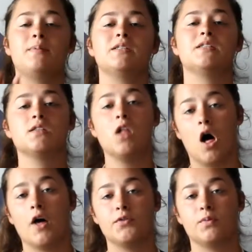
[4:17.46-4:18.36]
up is
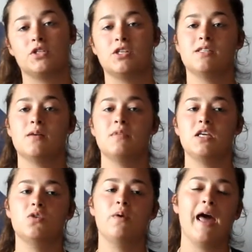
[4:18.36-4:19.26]
Sloth, which is
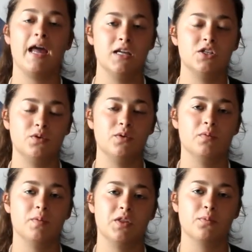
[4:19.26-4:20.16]
something you hate
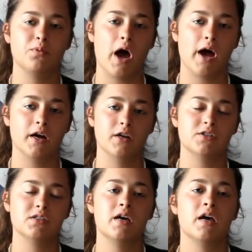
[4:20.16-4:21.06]
doing with your
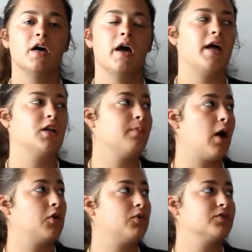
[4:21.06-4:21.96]
Breyers and your
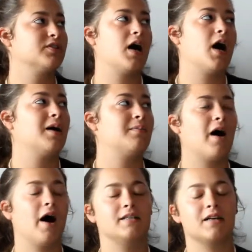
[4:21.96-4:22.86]
models.
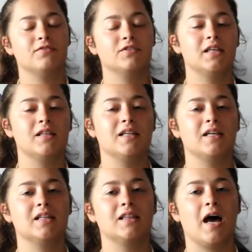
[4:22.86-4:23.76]
I definitely
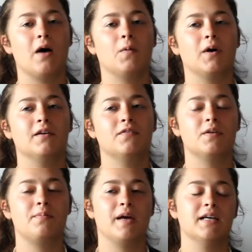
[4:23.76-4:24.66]
think that one of
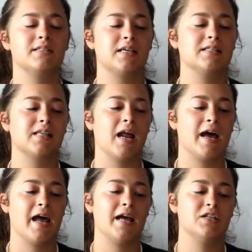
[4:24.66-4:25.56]
the biggest things that I
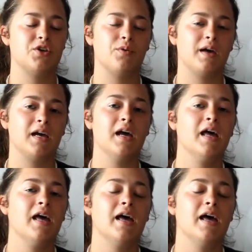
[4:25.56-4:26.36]
hate doing